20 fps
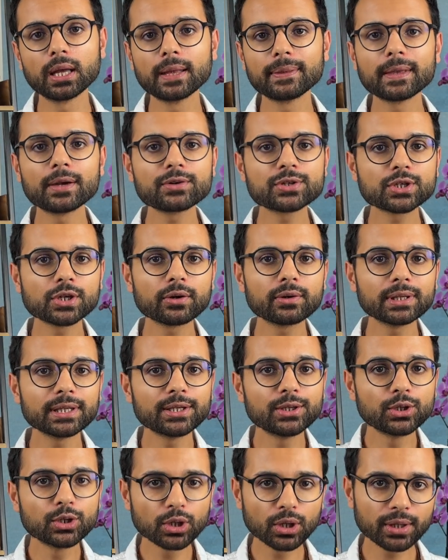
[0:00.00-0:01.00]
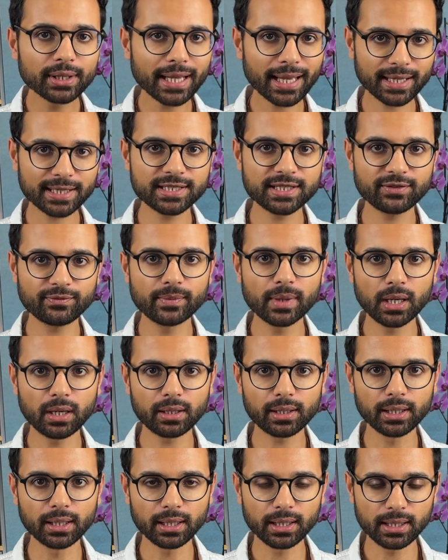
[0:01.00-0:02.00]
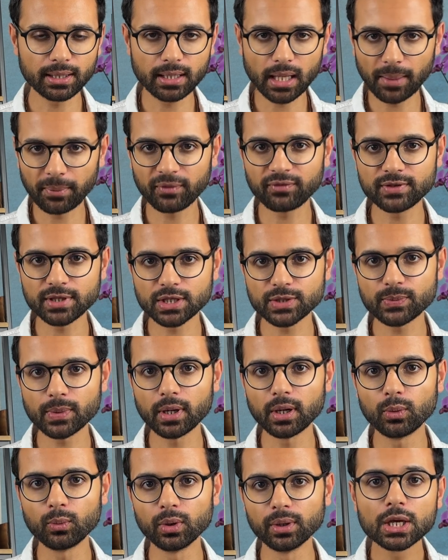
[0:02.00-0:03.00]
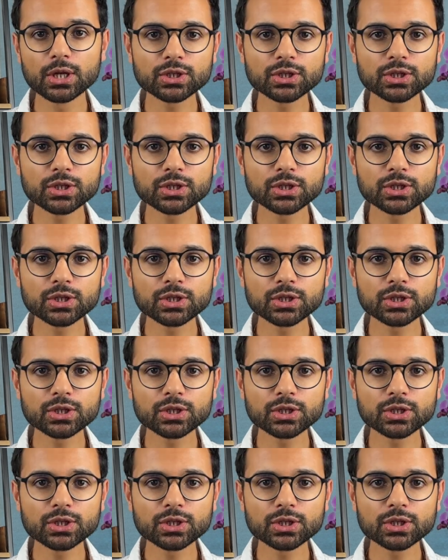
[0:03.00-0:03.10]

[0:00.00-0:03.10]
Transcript: There is currently no negative marking in the MFDS Part 1.